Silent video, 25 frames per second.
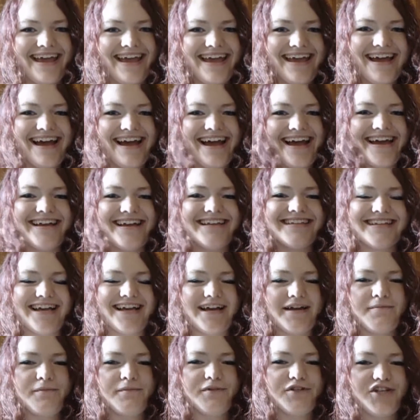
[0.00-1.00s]
Hey guys,
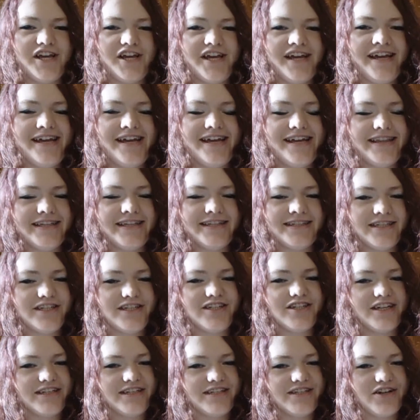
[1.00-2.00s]
I'm Shay and this is
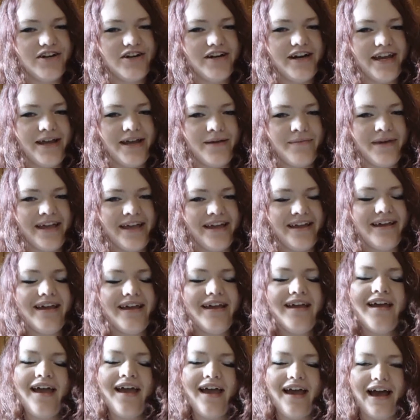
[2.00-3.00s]
Shay Star Gaming.
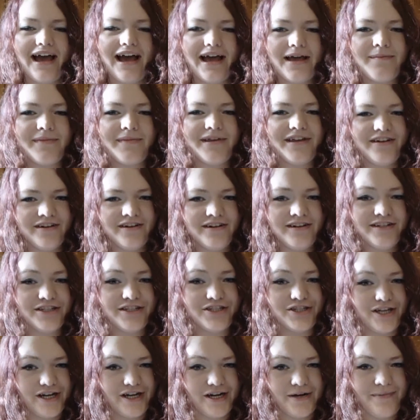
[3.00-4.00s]
I'm here
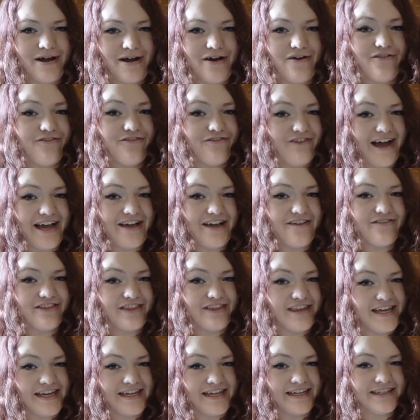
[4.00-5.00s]
to talk about 5
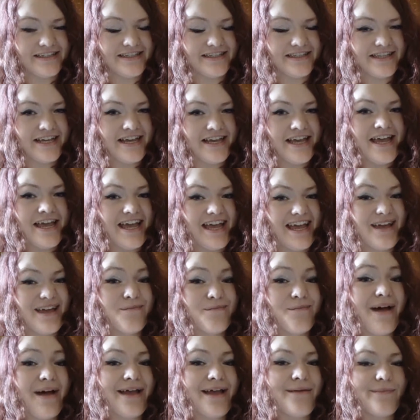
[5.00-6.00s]
things,
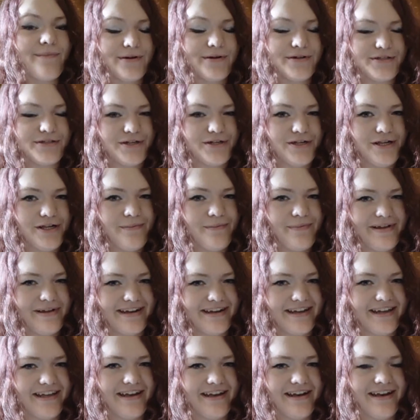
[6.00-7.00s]
in my personal
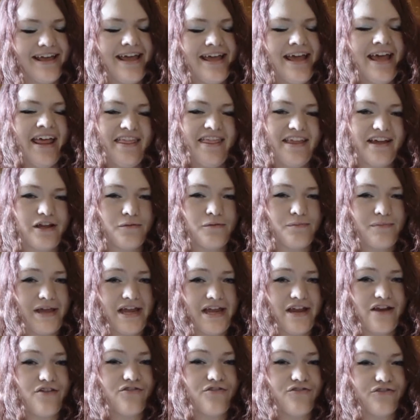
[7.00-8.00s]
opinion, that could
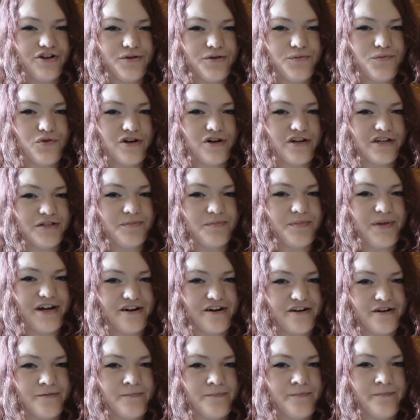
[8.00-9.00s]
make Freedom Wars
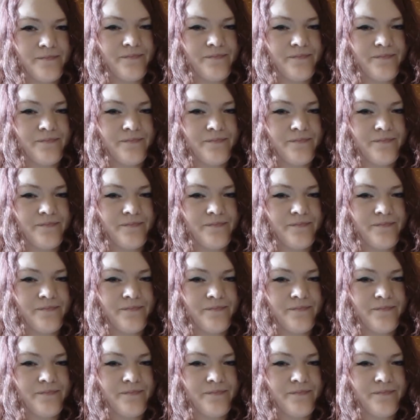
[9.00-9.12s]
better.